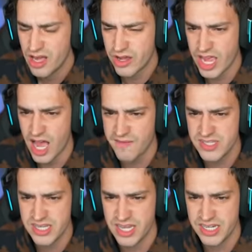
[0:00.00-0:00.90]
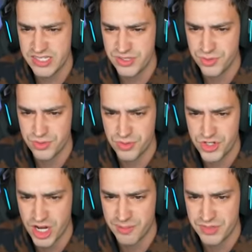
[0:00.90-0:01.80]
Okay, obviously I need to
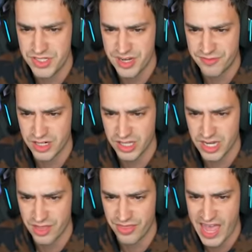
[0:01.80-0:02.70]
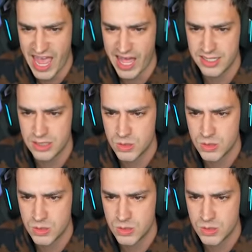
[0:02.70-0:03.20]
jump differently on that.